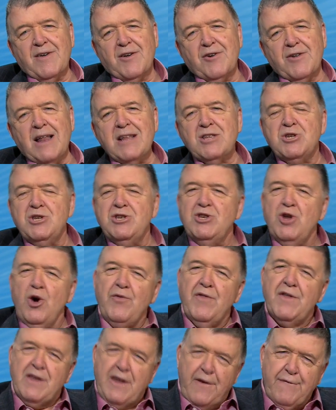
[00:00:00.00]
could actually know
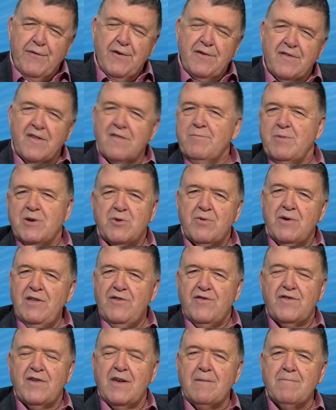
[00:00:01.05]
the differences between
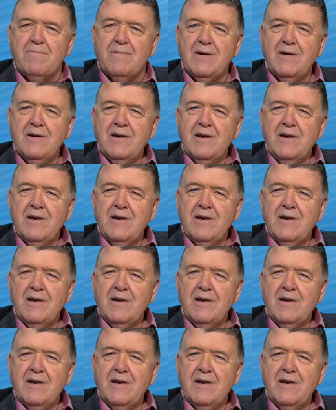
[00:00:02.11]
sheep.